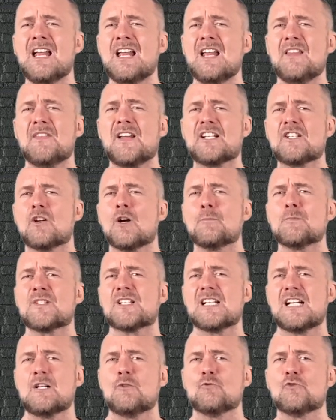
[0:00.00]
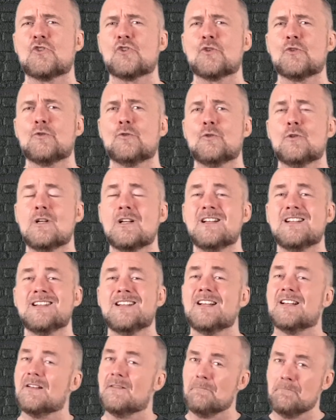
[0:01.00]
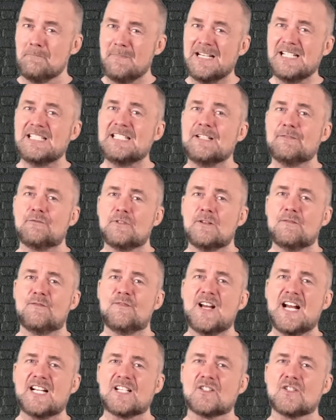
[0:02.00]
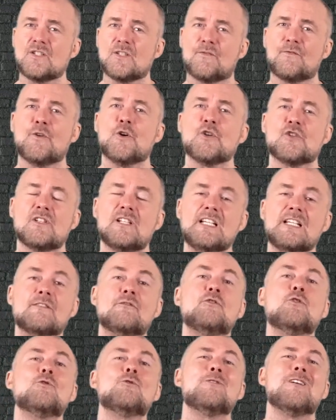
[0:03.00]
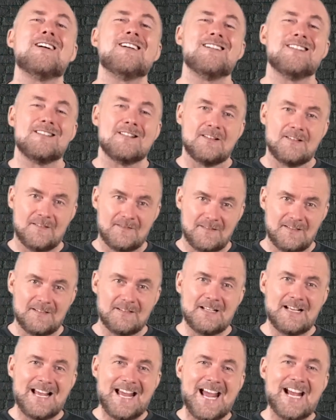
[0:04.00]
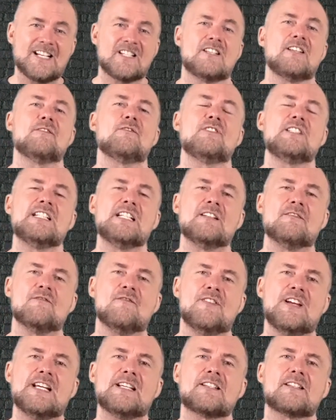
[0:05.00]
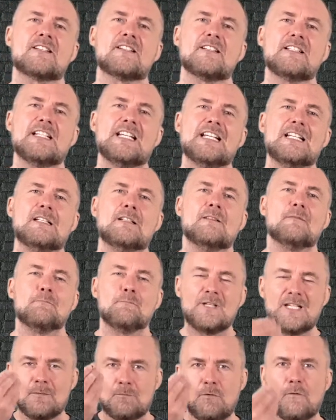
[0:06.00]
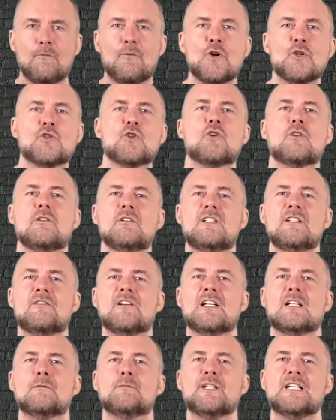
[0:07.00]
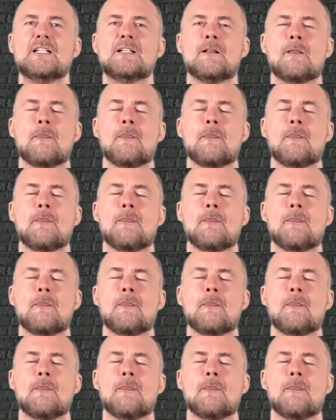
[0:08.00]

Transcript: That comes down to many different factors. Firstly, if you actively invest in people vertical developing,